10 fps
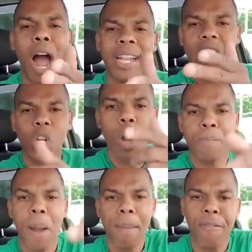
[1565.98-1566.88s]
voice
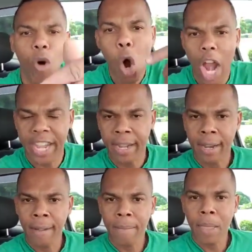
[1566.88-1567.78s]
note on my phone.
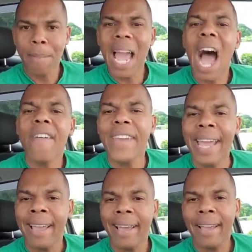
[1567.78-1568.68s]
Me have
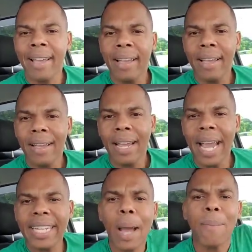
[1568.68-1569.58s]
it.
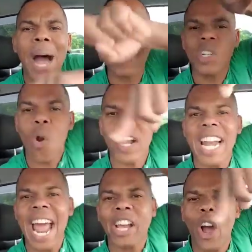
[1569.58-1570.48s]
It a pass
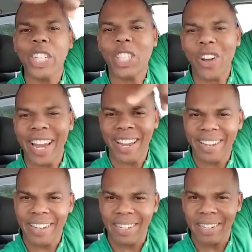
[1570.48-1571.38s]
on in our country.